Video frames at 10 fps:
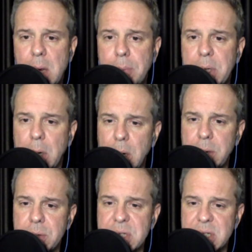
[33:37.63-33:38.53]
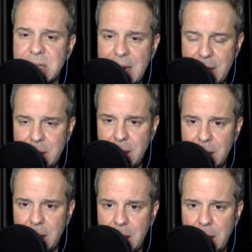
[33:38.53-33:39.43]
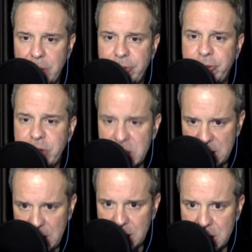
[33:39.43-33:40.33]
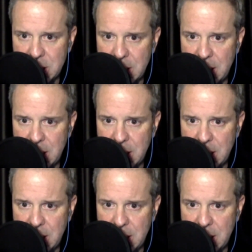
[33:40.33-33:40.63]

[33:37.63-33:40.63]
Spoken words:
but our understanding of physics,